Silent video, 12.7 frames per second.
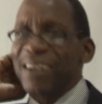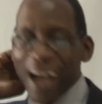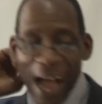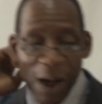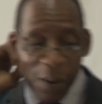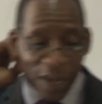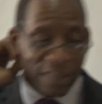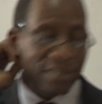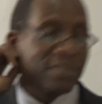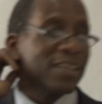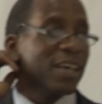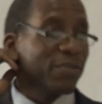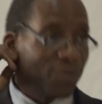Ours,
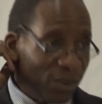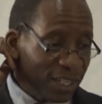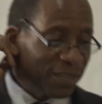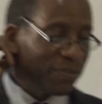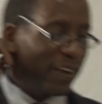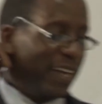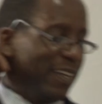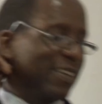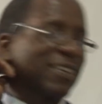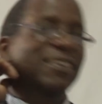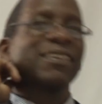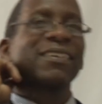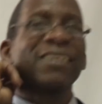they have not defined
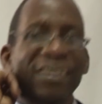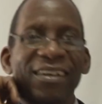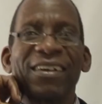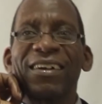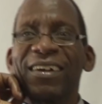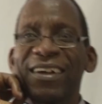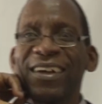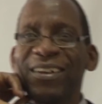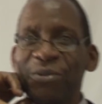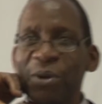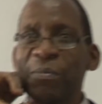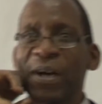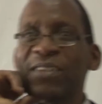it. And
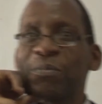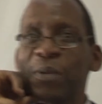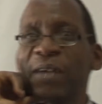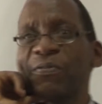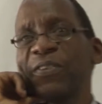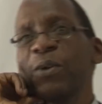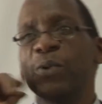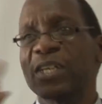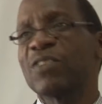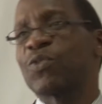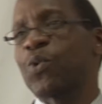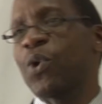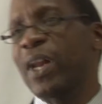we must be free, which
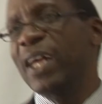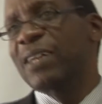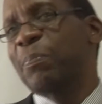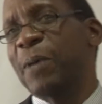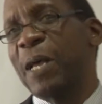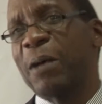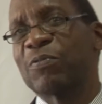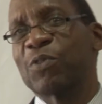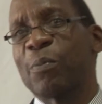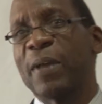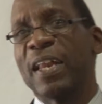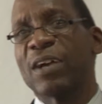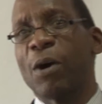is correct, perhaps,
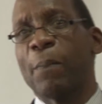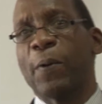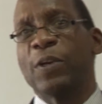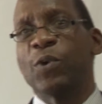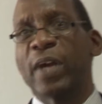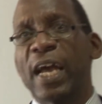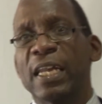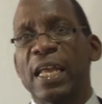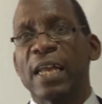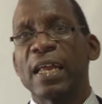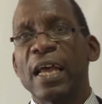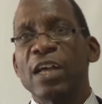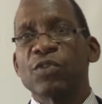from a legal point. You get that?
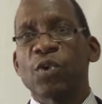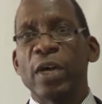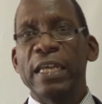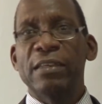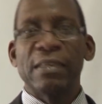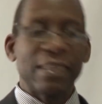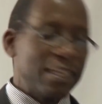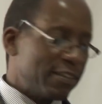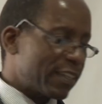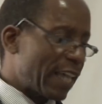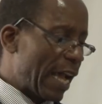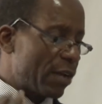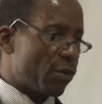So it, this
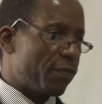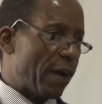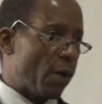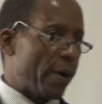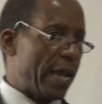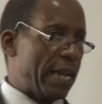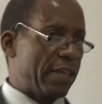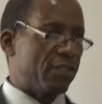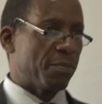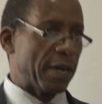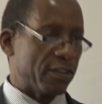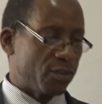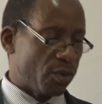kind of awareness
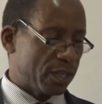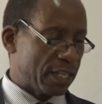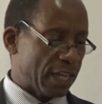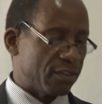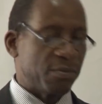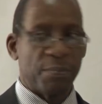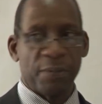must not just